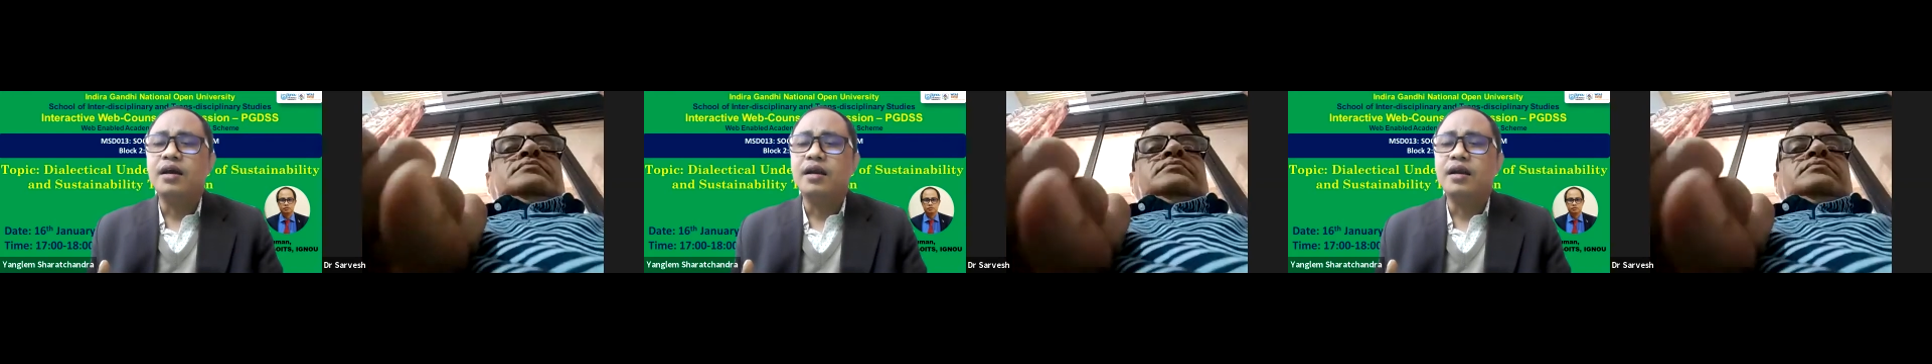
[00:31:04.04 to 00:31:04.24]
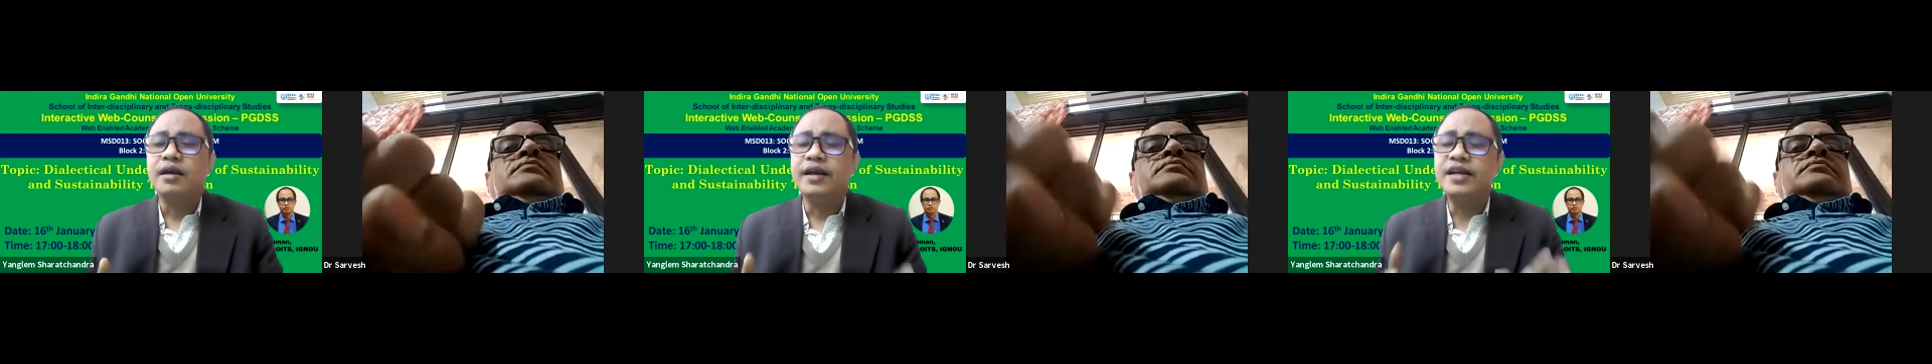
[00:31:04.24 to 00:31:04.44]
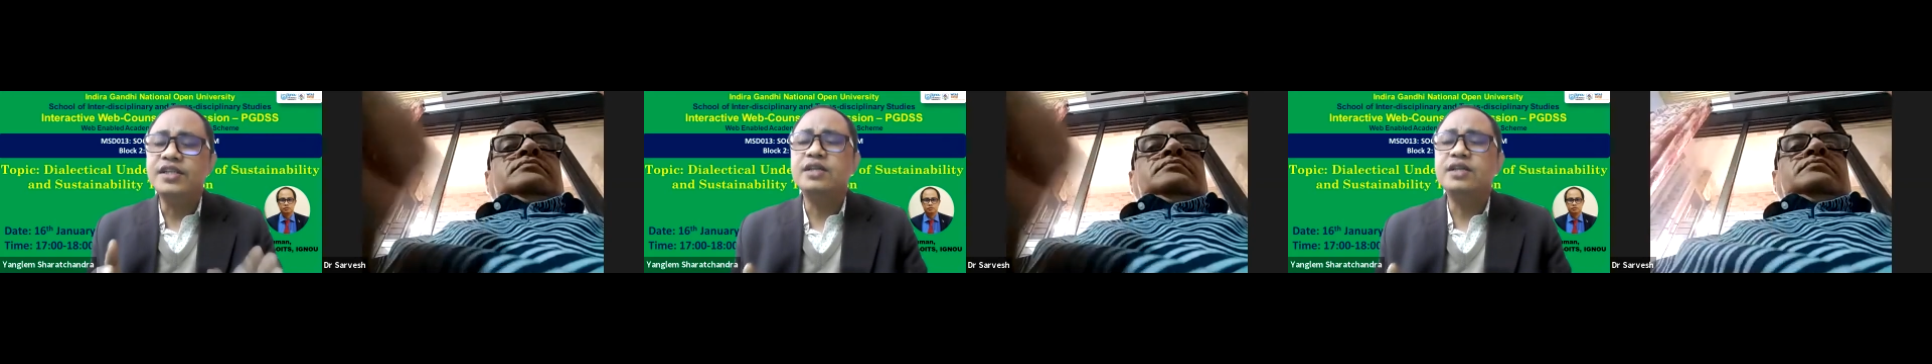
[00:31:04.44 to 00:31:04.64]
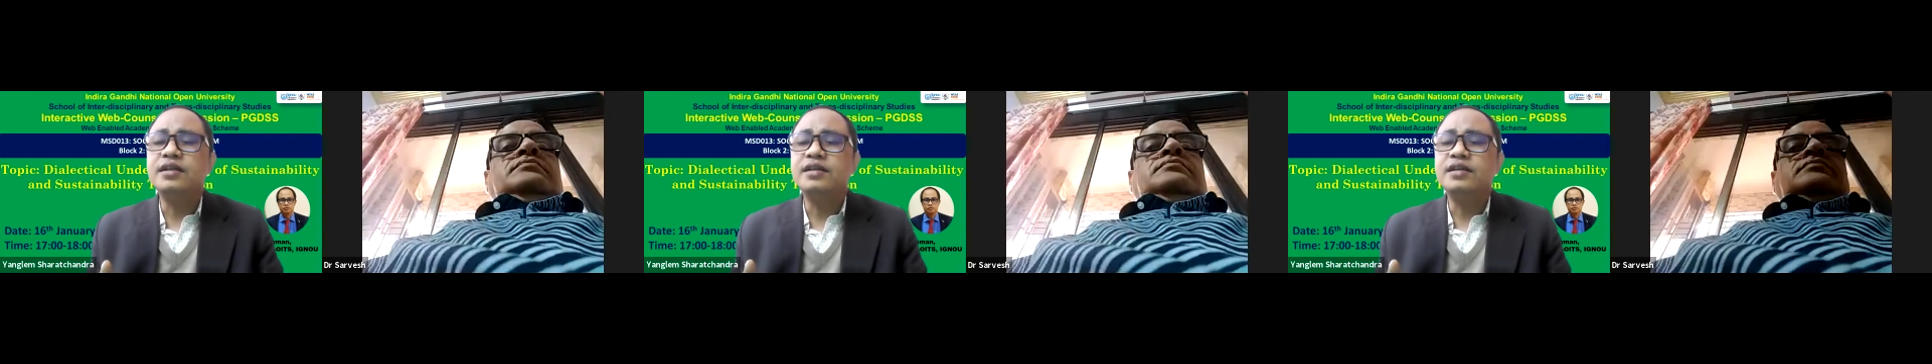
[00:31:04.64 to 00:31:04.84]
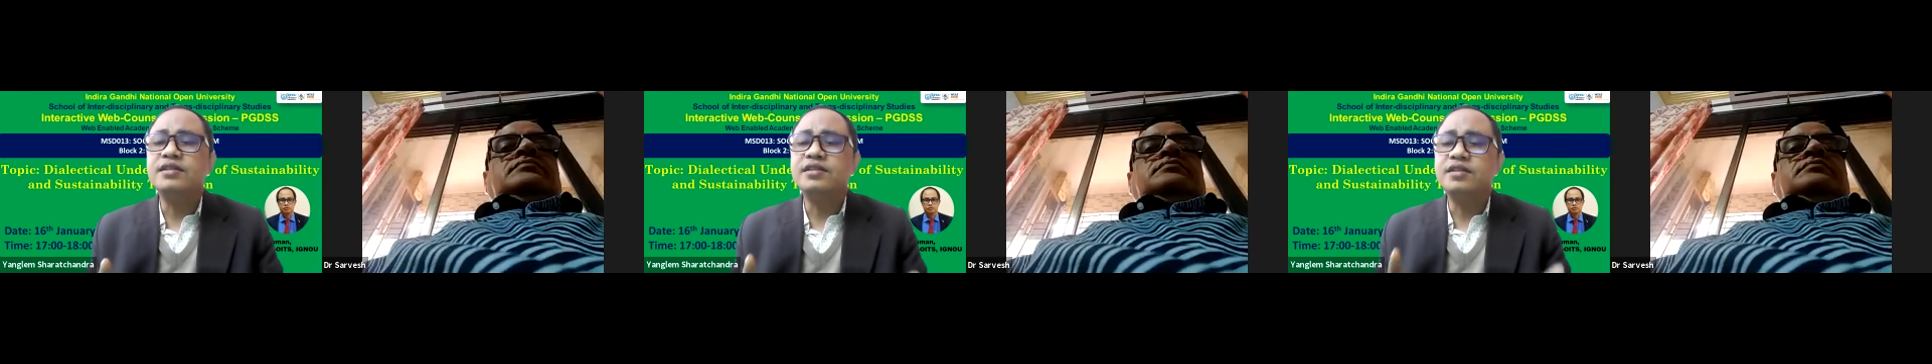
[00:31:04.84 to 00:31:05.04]
reason.
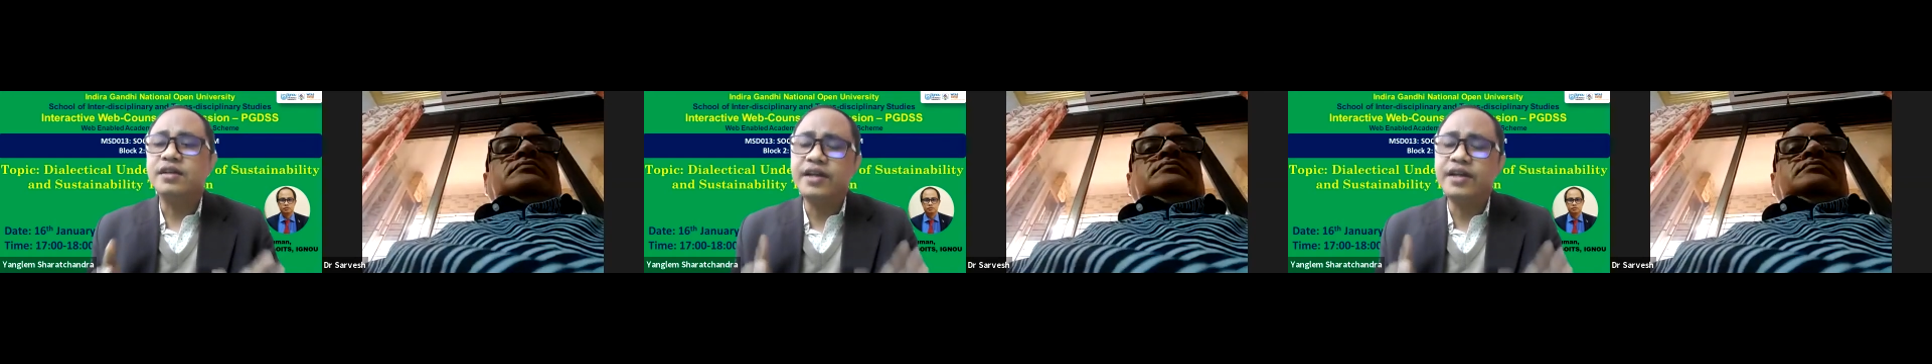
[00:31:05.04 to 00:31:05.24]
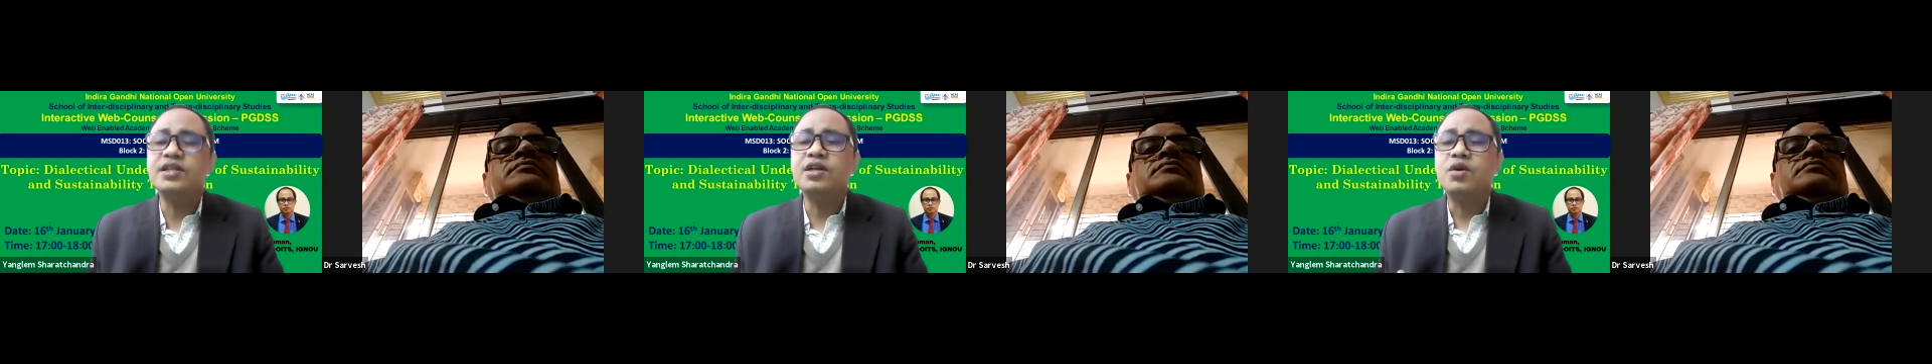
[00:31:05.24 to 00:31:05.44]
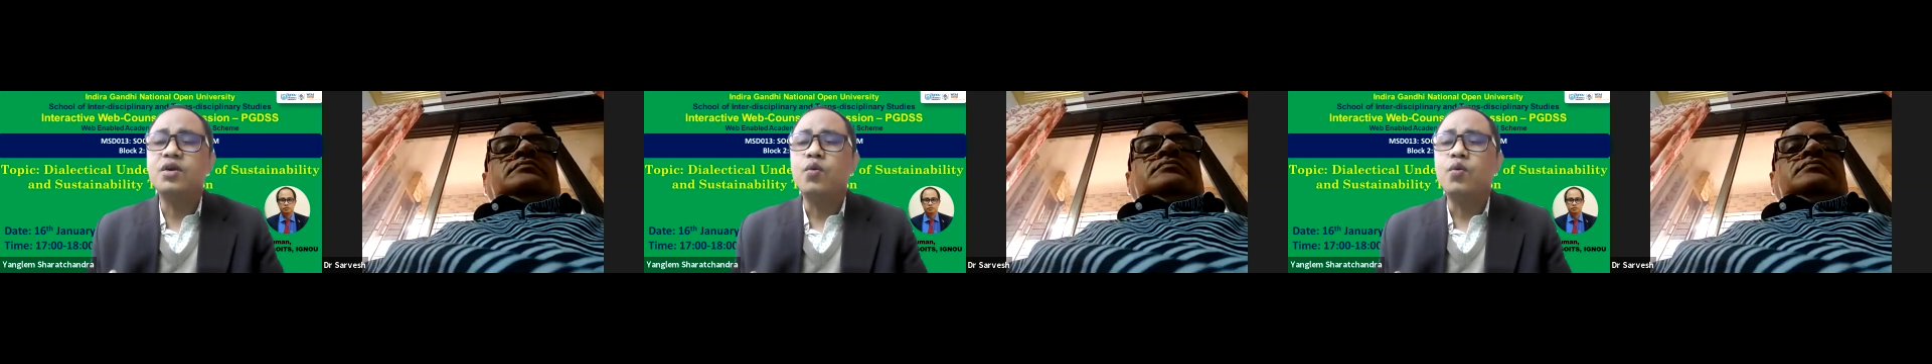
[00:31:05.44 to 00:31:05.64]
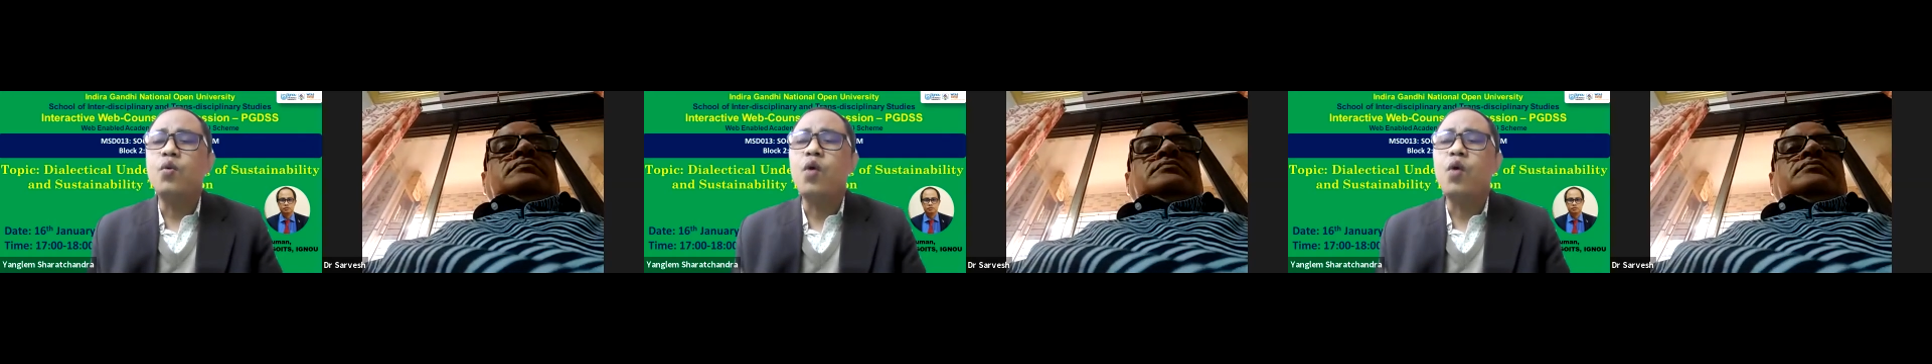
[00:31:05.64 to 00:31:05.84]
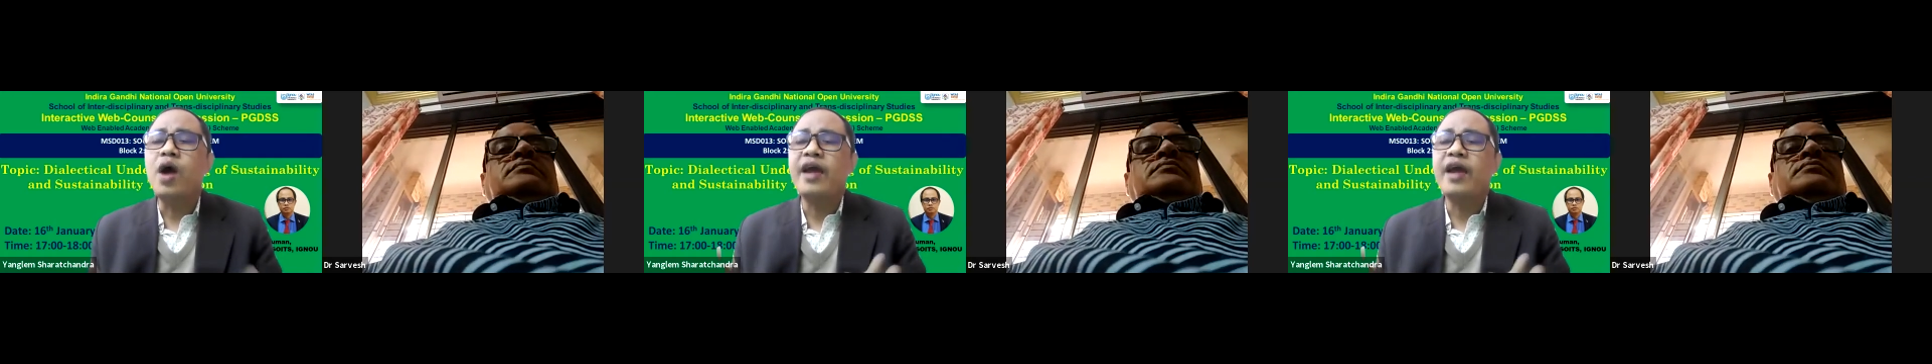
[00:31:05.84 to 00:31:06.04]
This is the reason
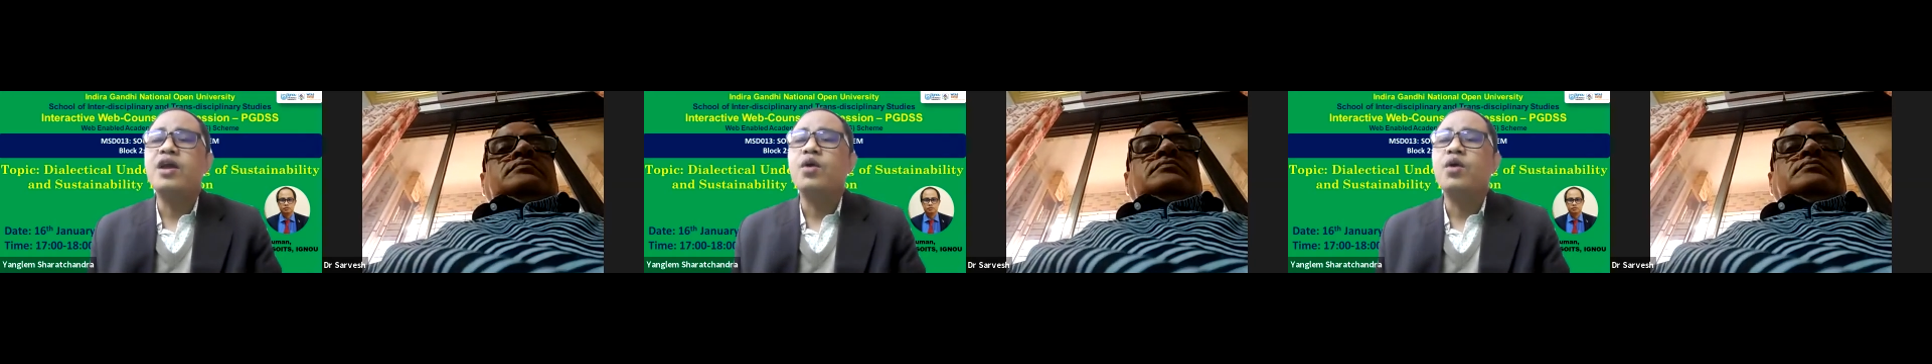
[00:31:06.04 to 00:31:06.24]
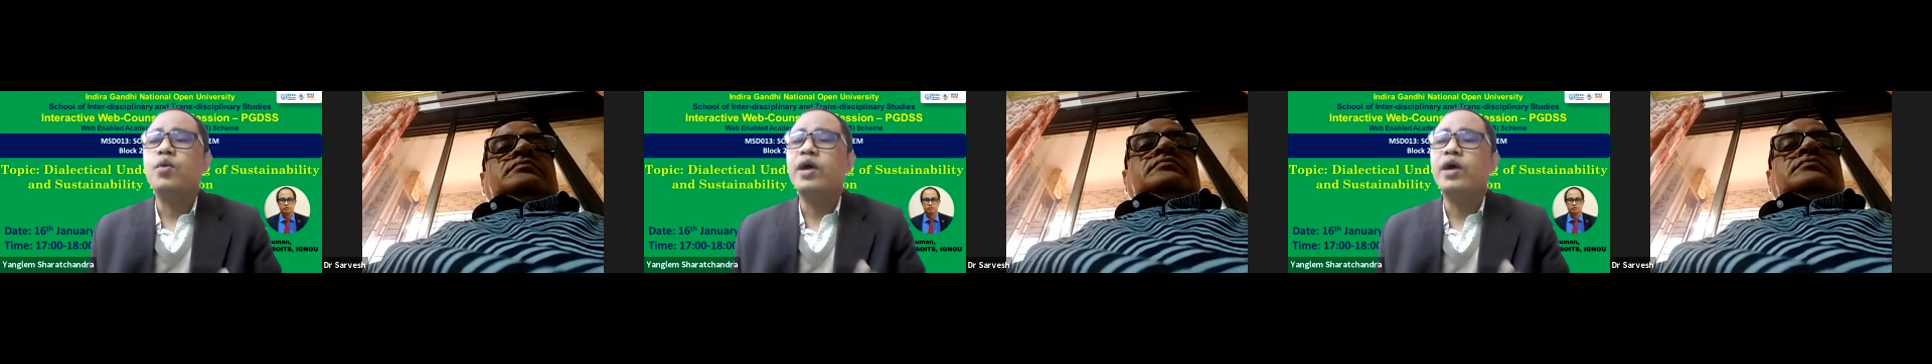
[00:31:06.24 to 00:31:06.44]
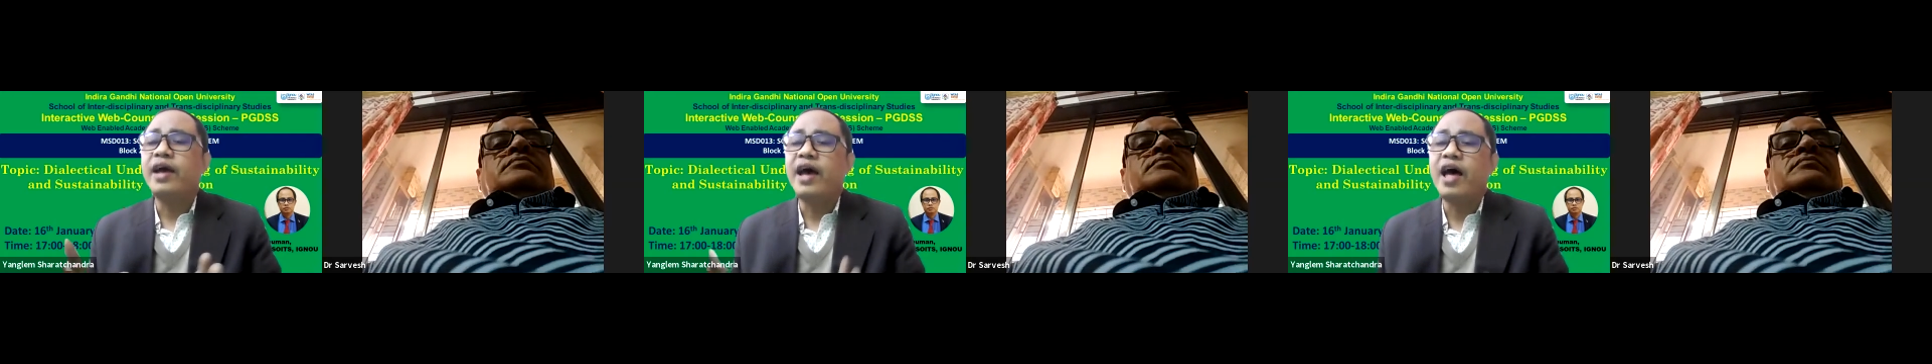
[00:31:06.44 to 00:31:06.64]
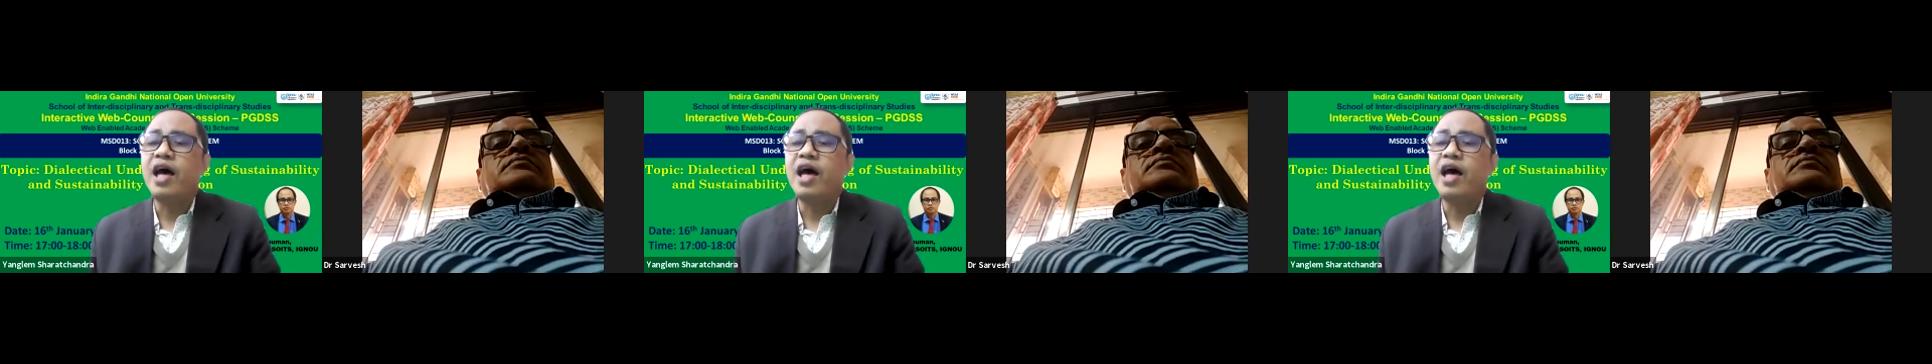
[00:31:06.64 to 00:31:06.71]
why we're